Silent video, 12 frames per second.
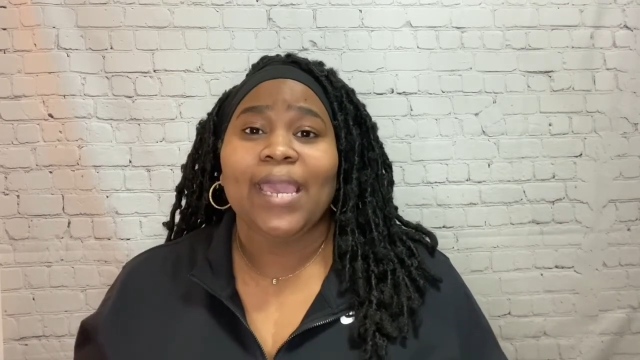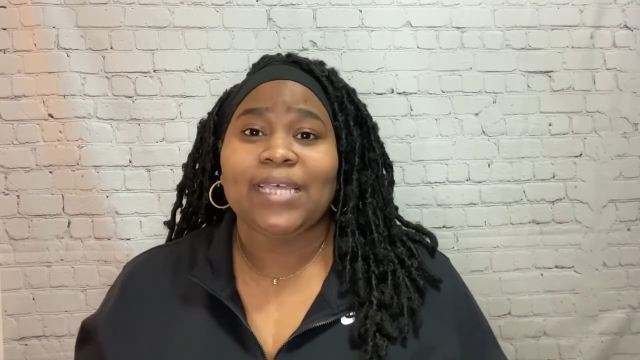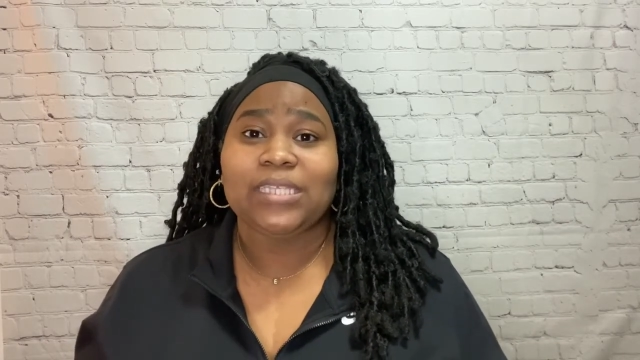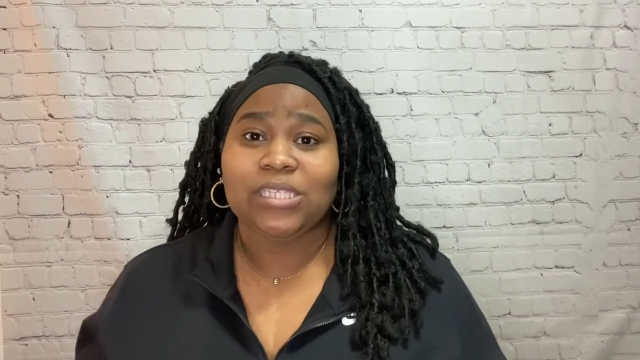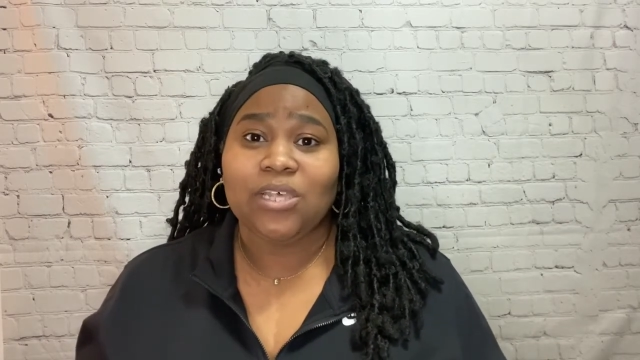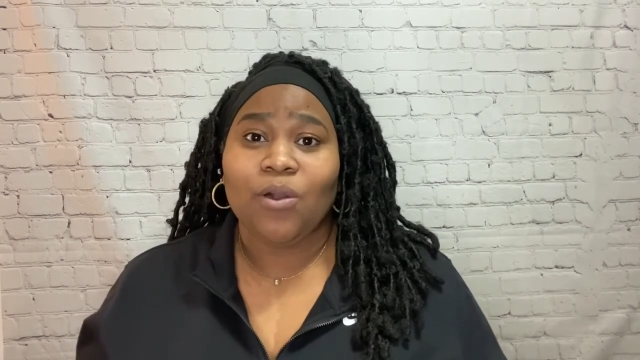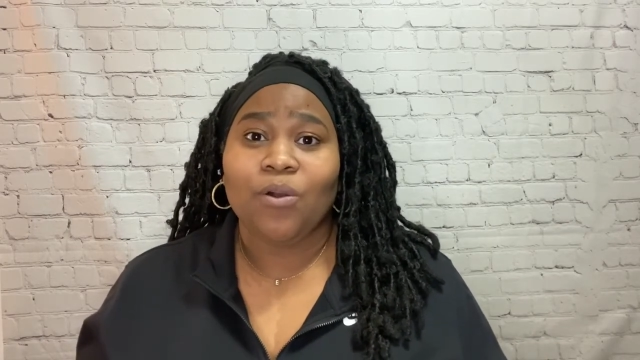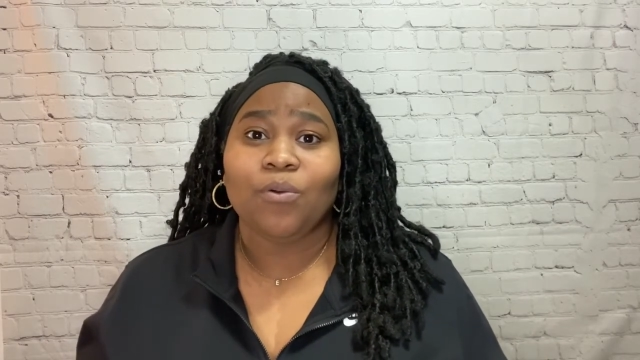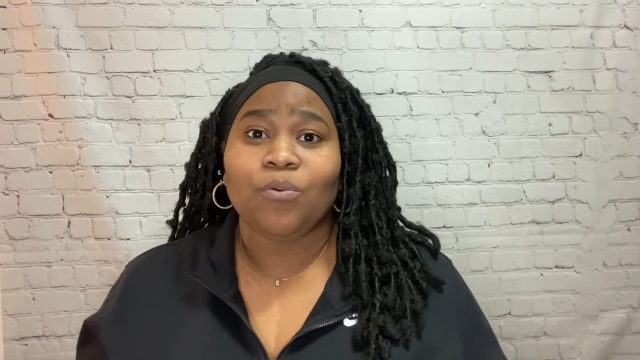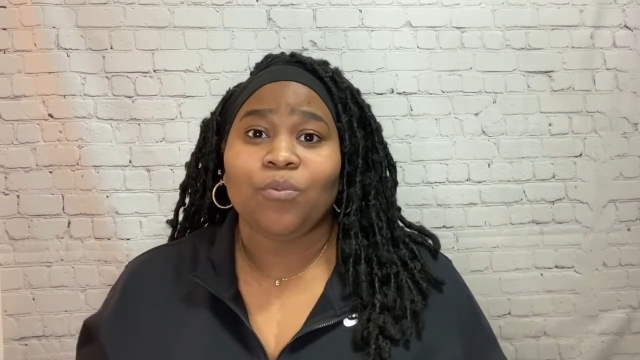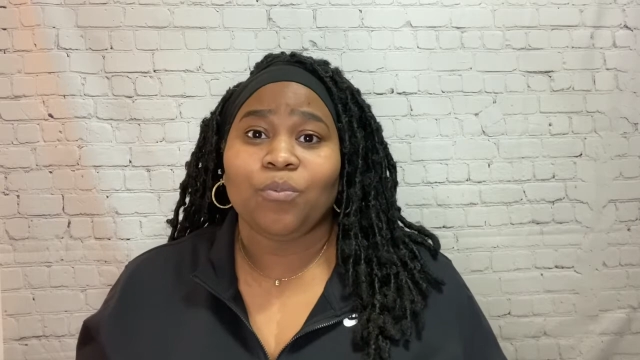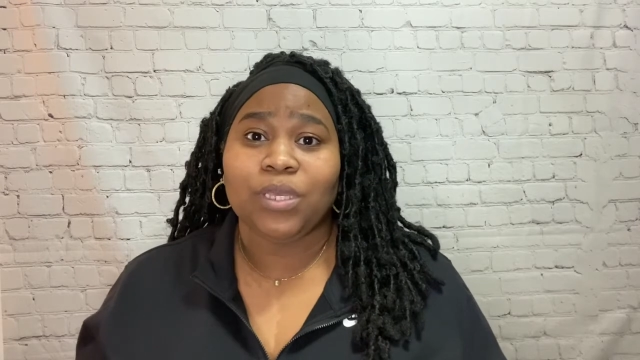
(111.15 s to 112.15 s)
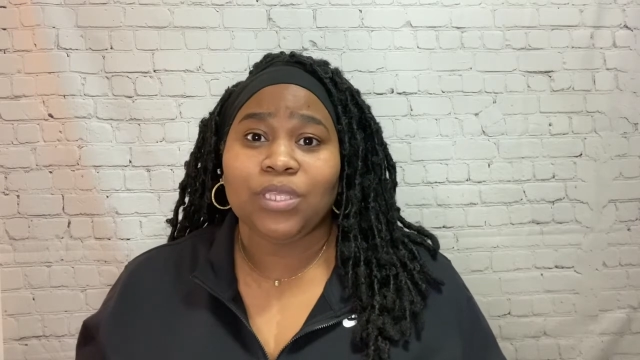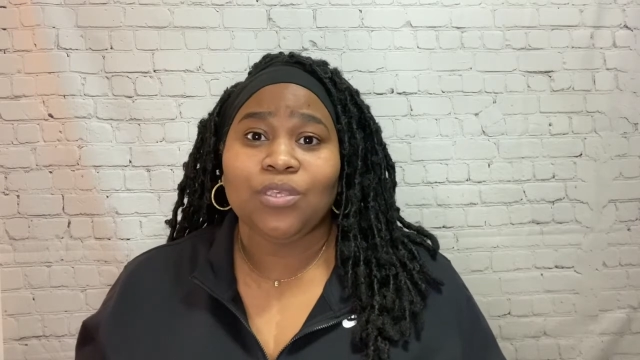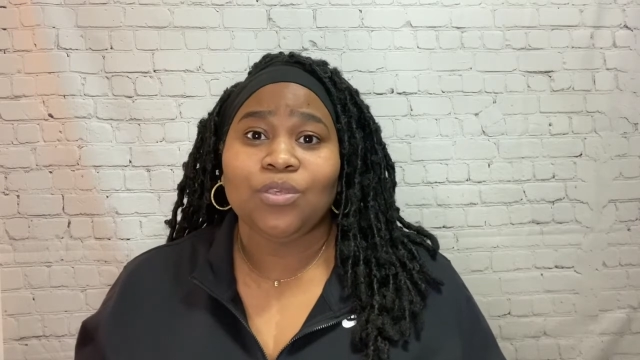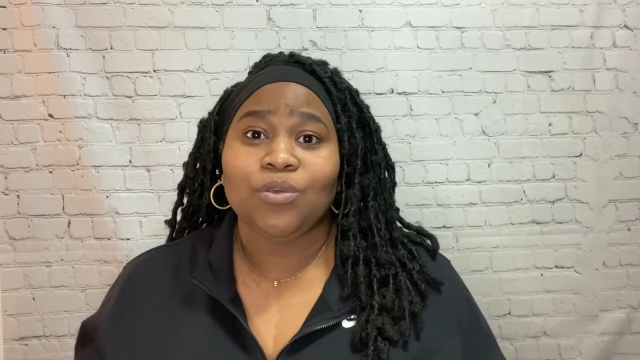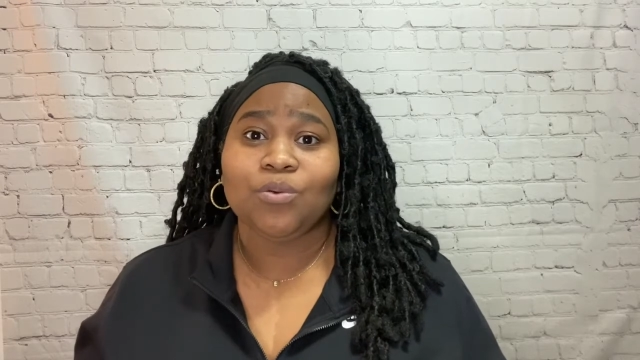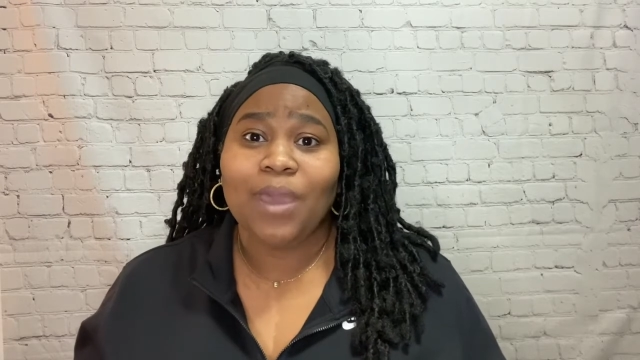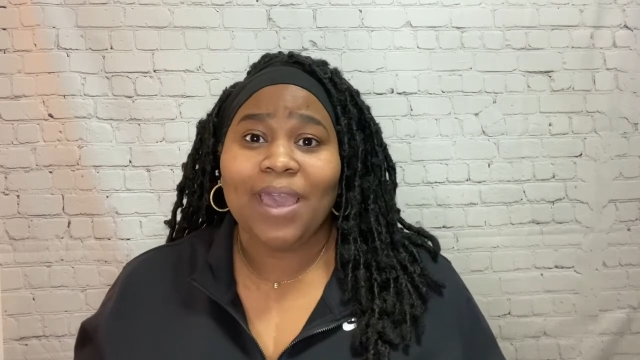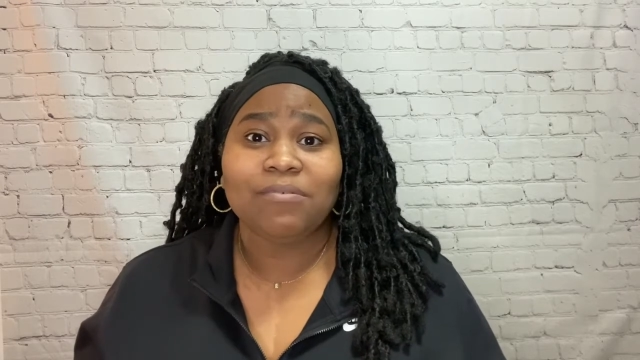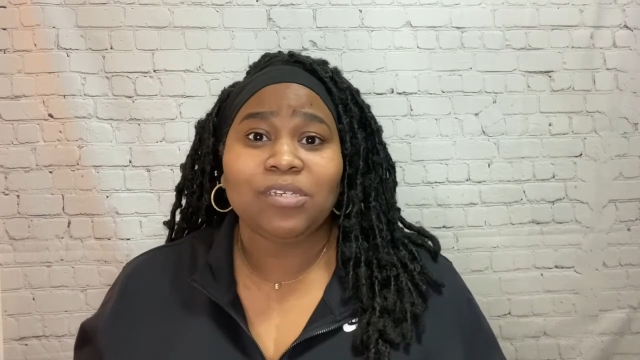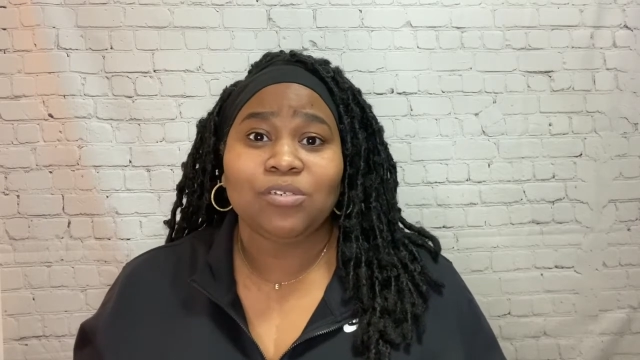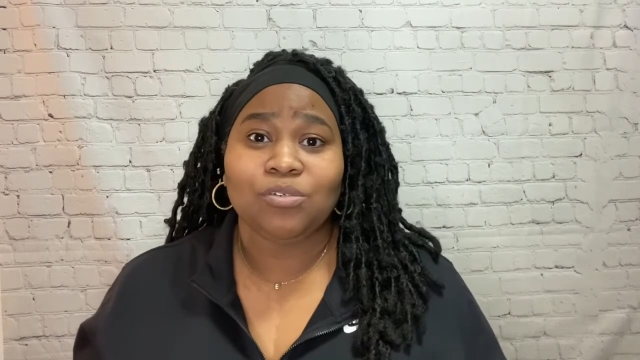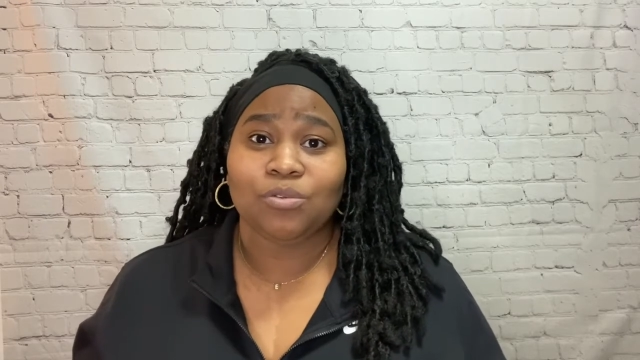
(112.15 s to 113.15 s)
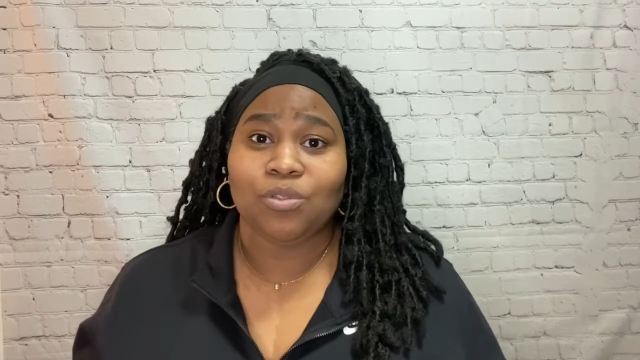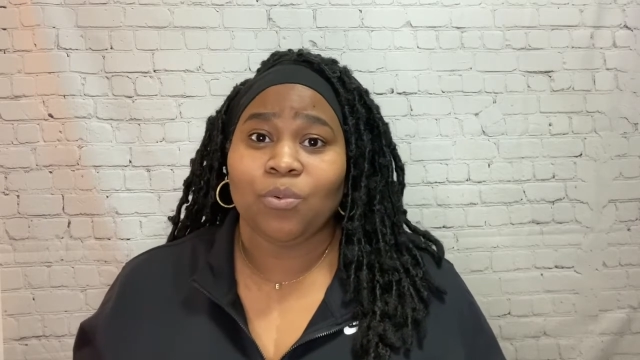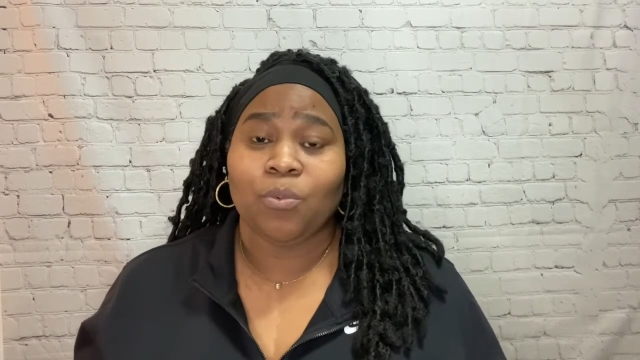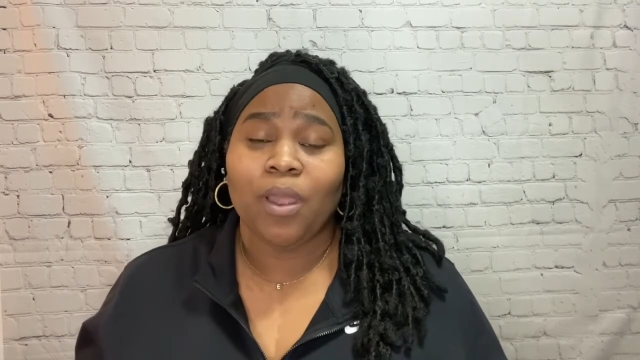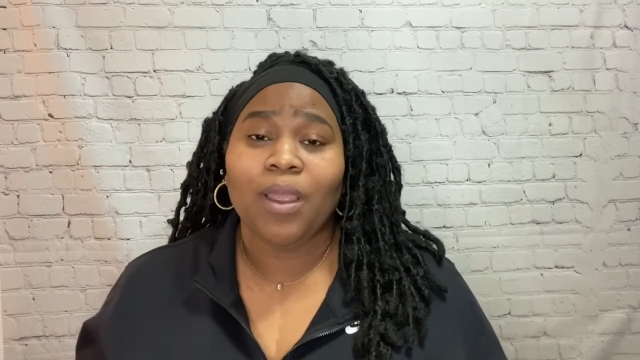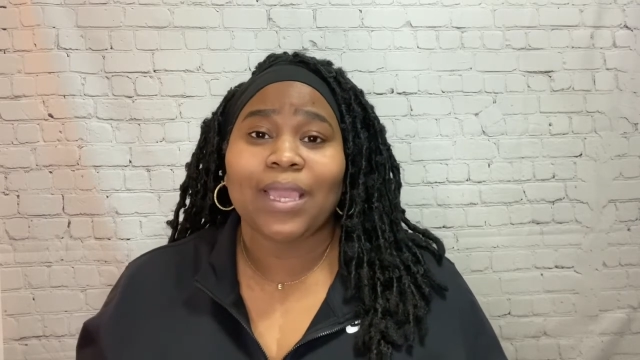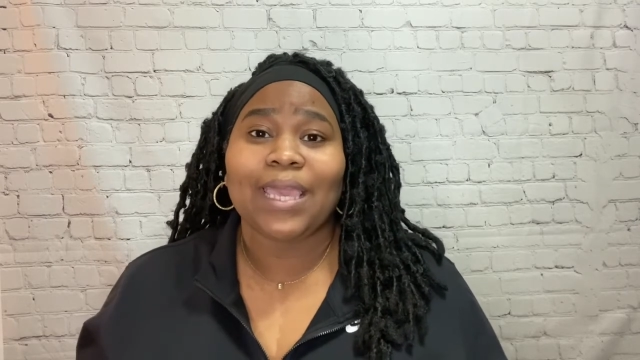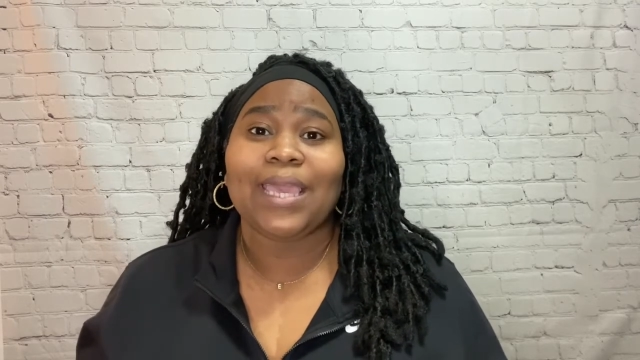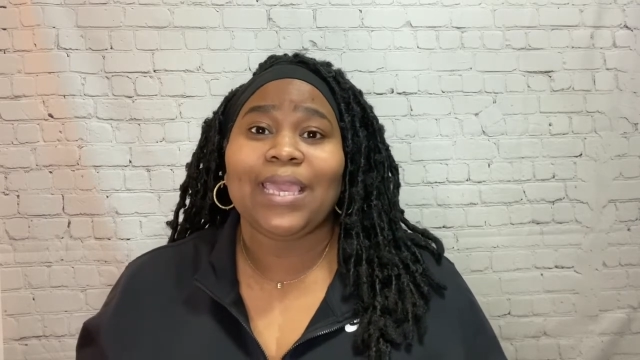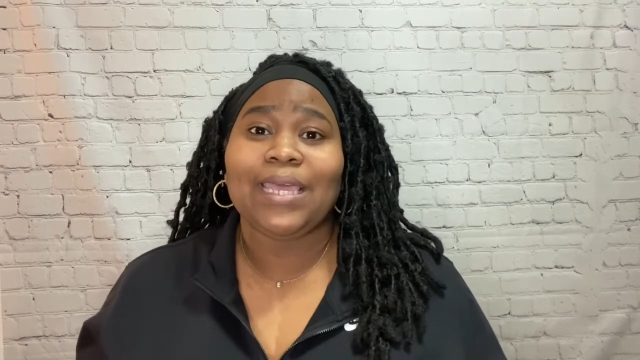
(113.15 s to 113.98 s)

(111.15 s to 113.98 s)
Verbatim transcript: And so when you have to do the work,